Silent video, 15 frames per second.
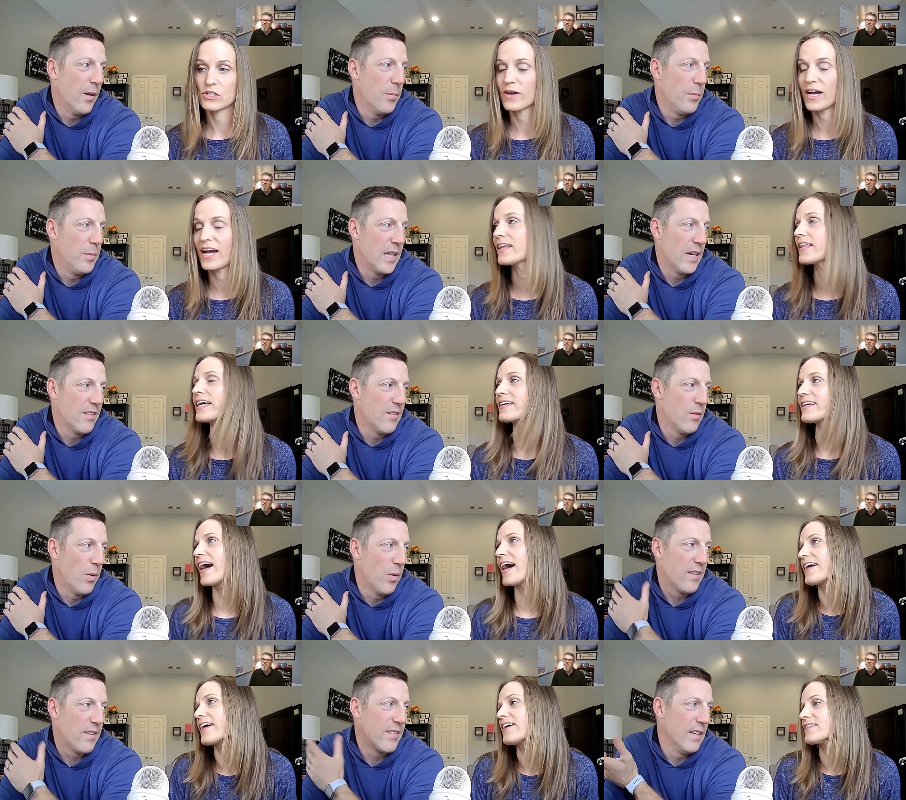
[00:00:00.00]
Speaker 1: them. You had because like, it
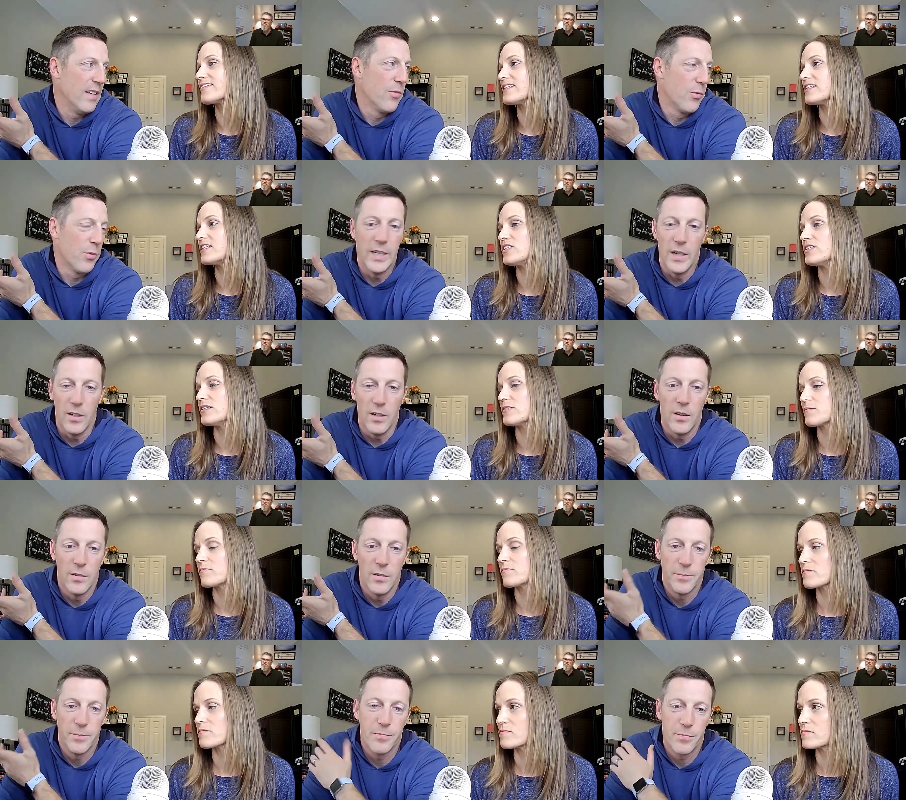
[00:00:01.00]
yeah, wasn't real.
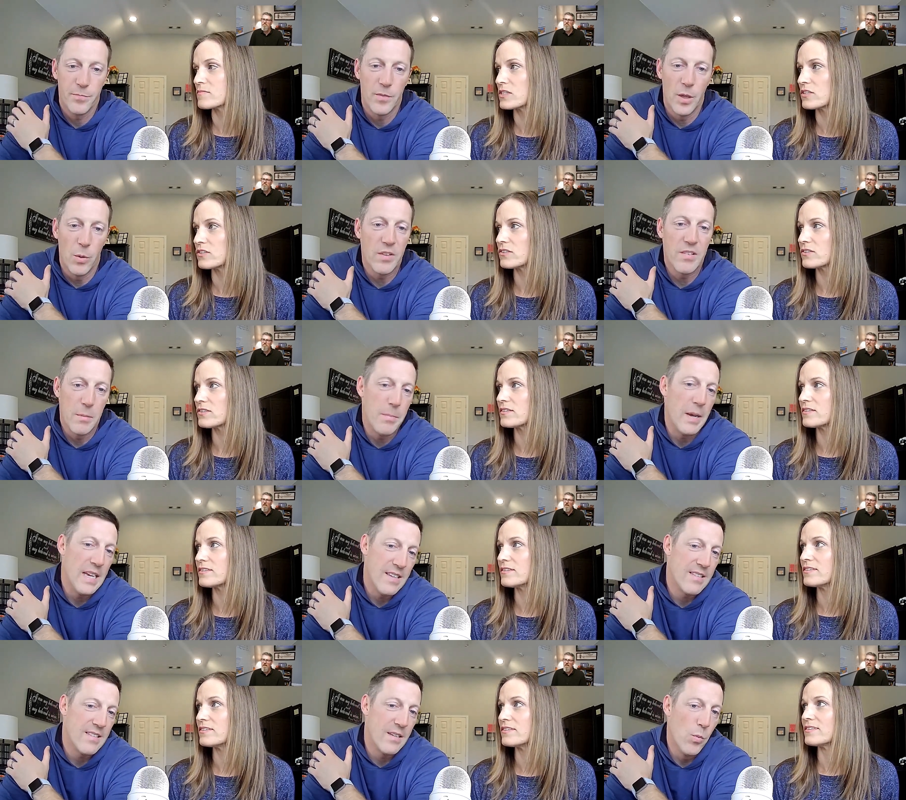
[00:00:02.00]
It wasn't
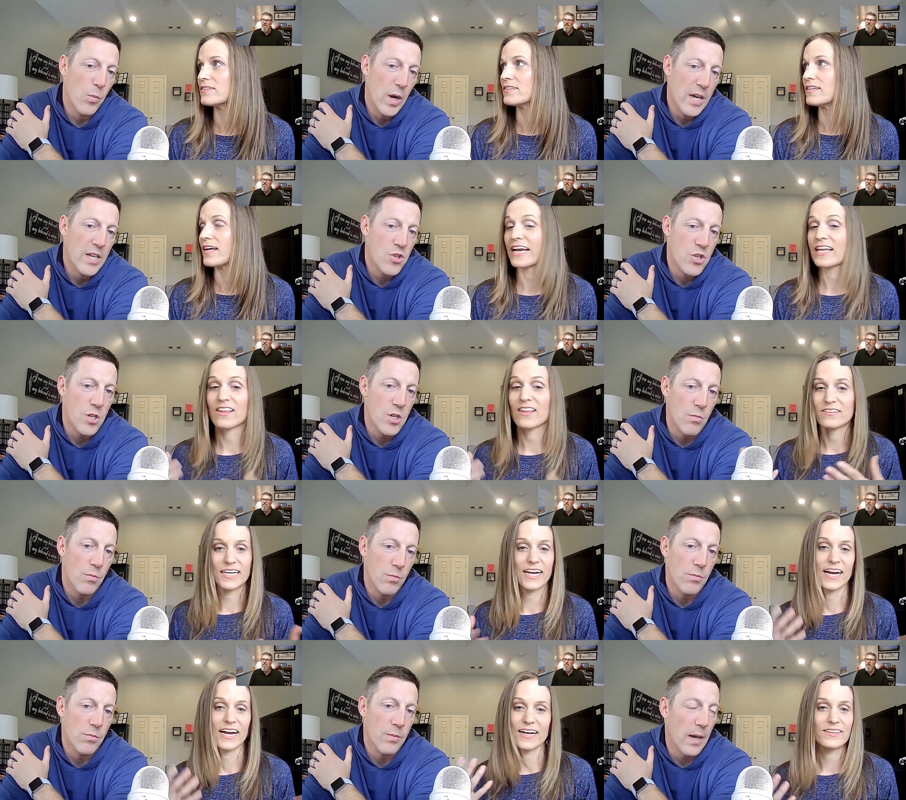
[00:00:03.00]
based in what I she,
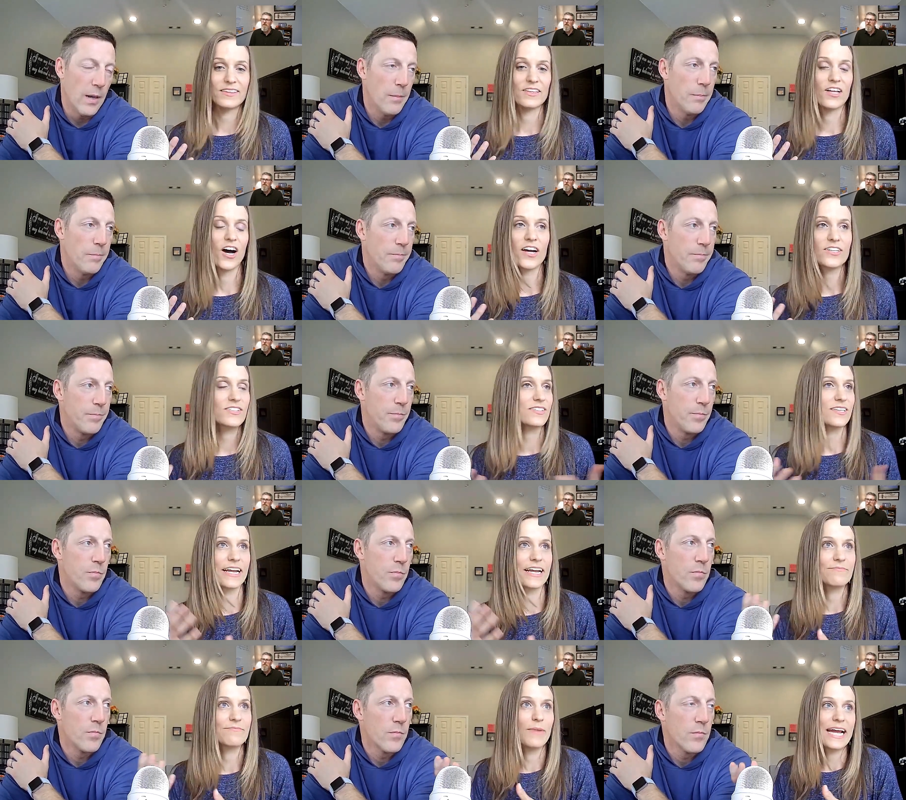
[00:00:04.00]
yeah, yeah
Speaker 2: lost
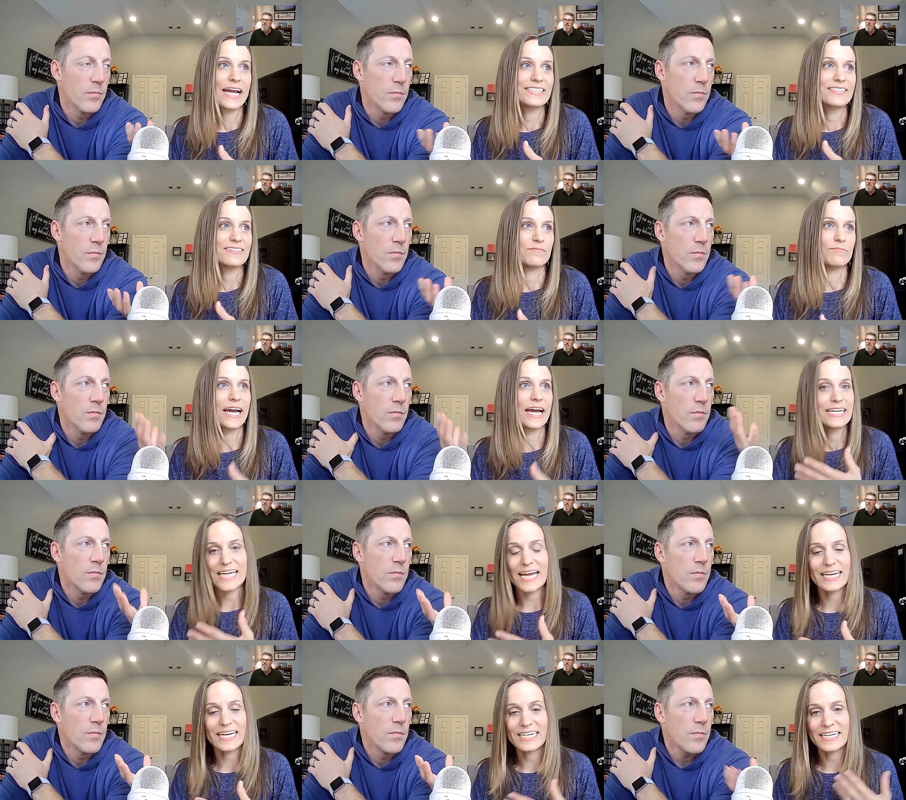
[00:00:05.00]
like my my
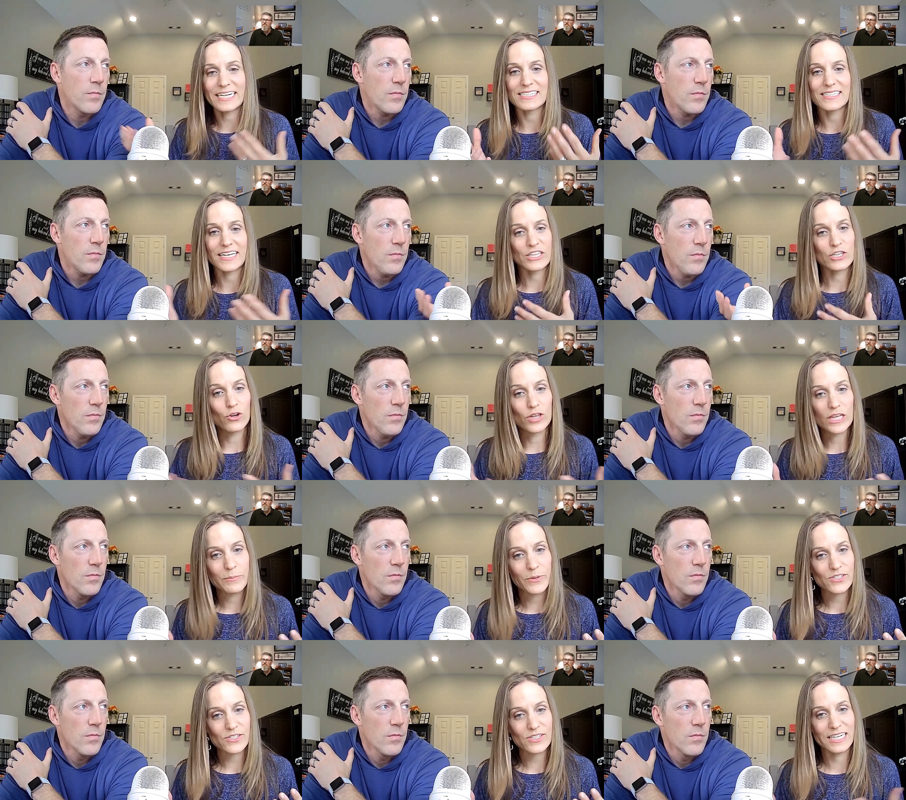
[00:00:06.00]
identity as like the only
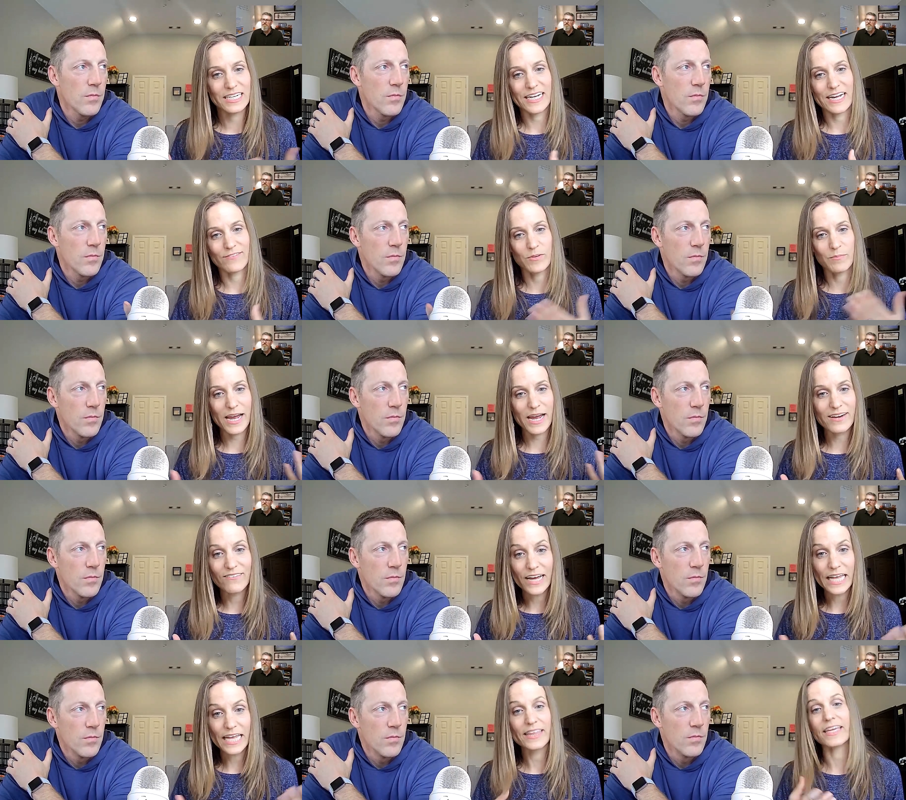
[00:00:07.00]
person he'd ever been
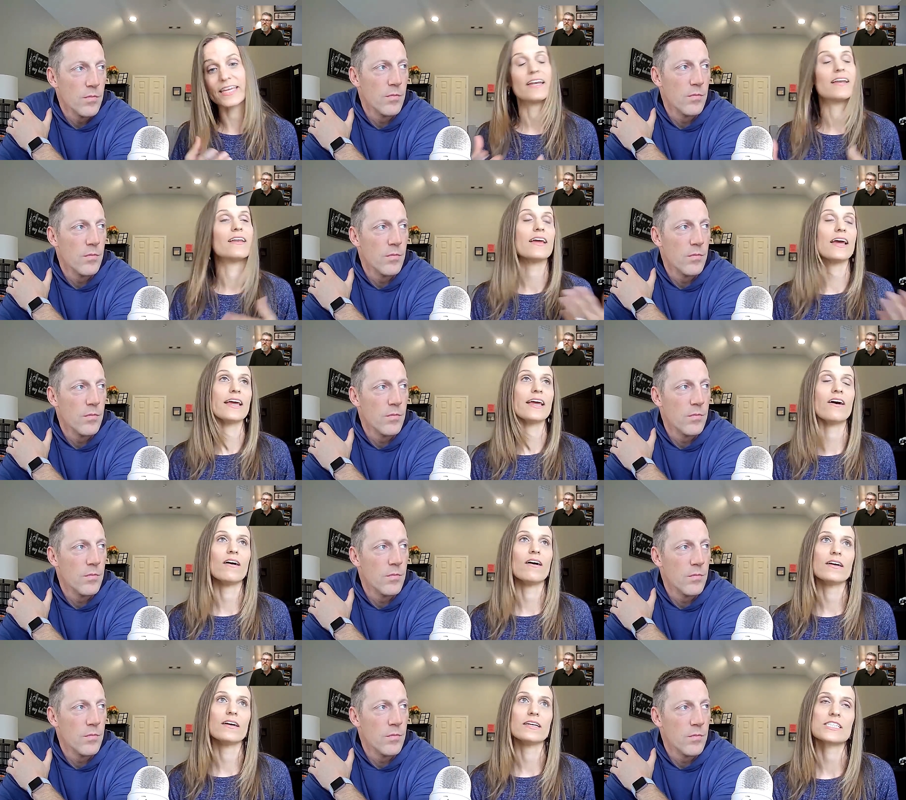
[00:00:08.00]
with, and and
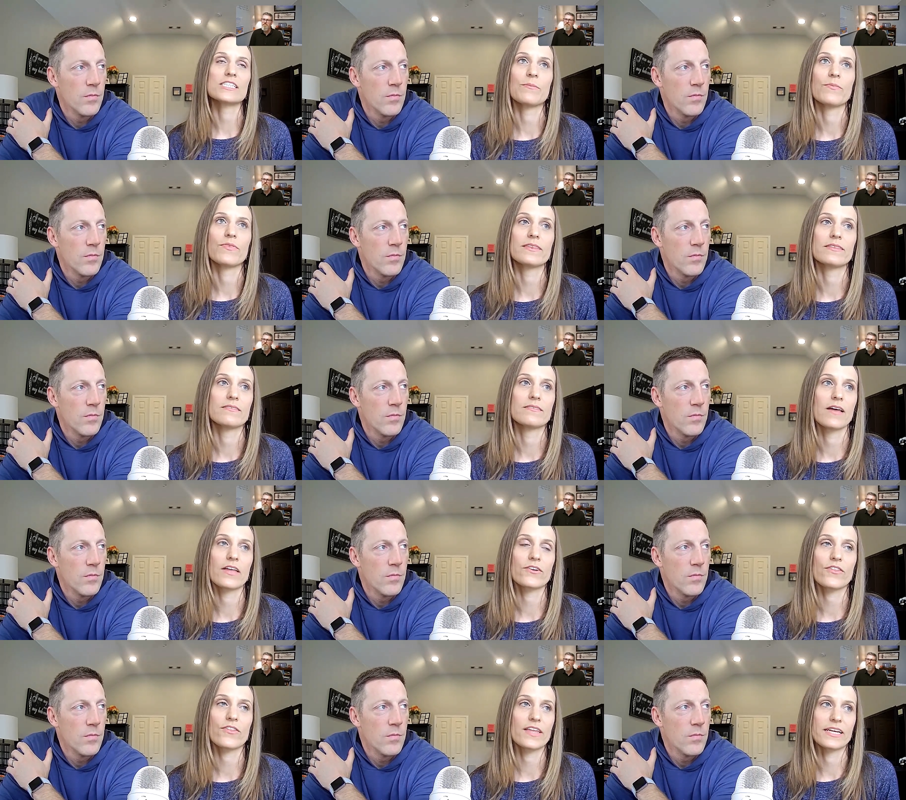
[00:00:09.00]
and some
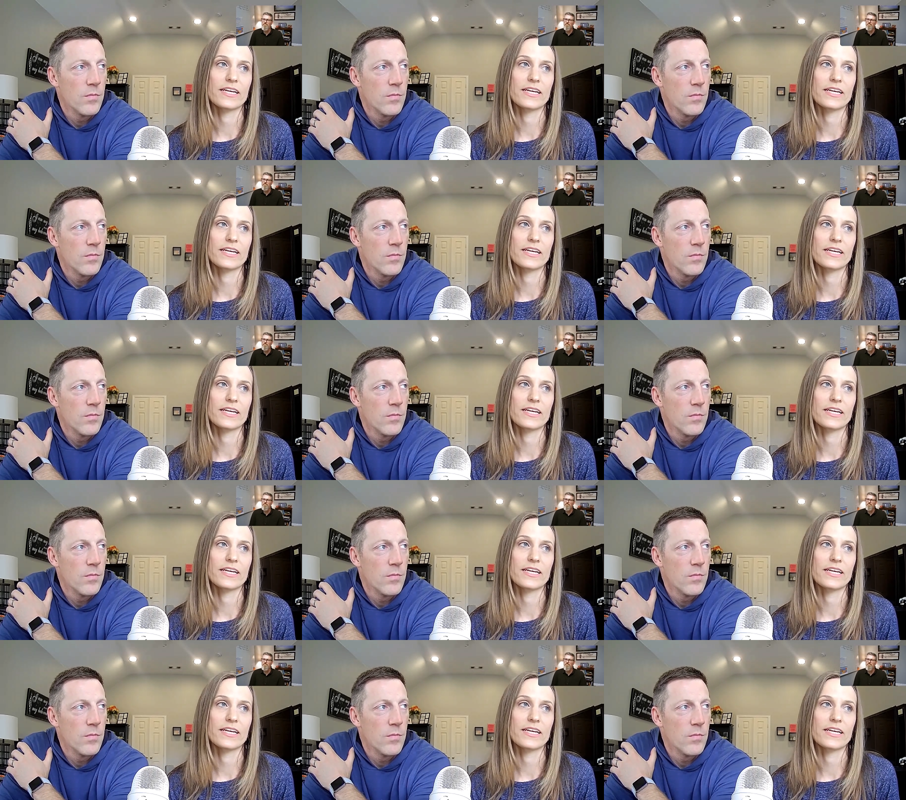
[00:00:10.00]
other